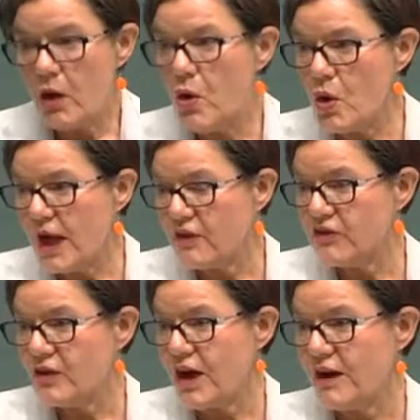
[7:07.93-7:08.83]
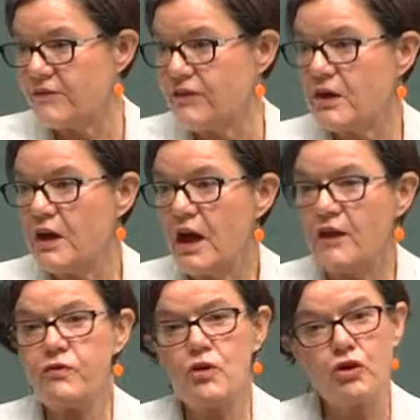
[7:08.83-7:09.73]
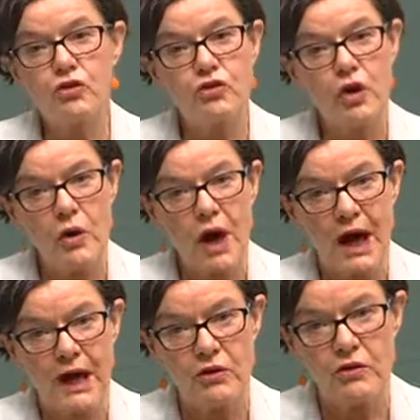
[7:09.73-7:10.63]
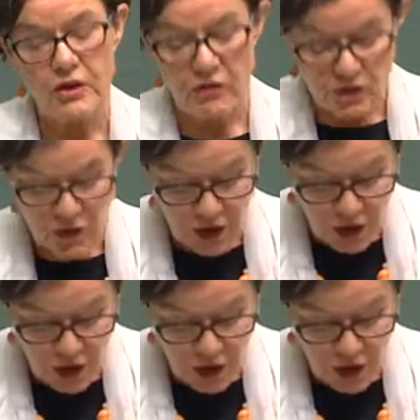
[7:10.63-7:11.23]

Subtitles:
All our staffs have worked so hard on this.